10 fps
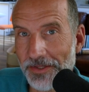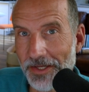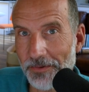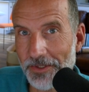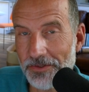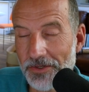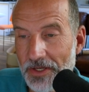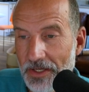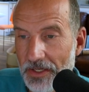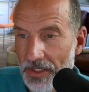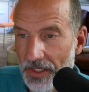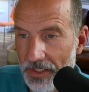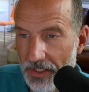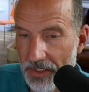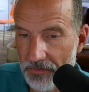language, and
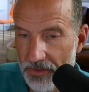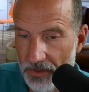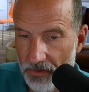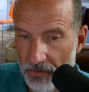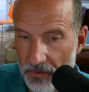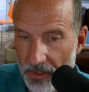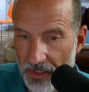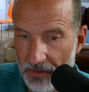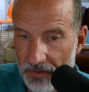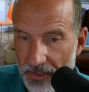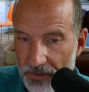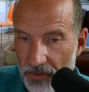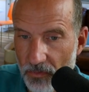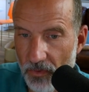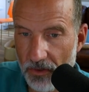it gives you, uh, lets
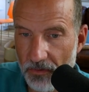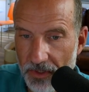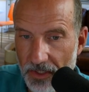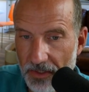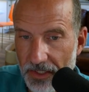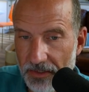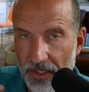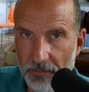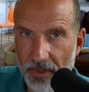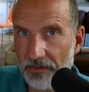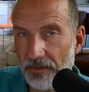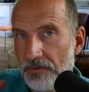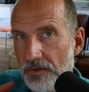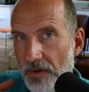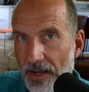you work with it like a database,
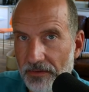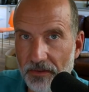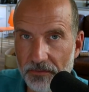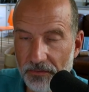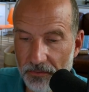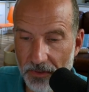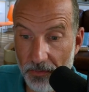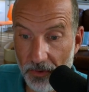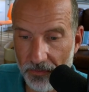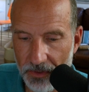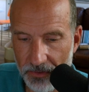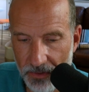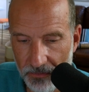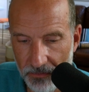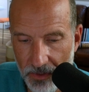gives you access to a lot more
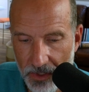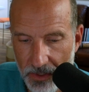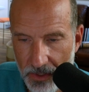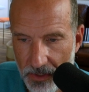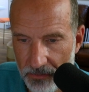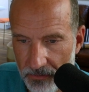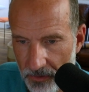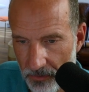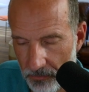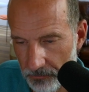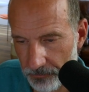functions. So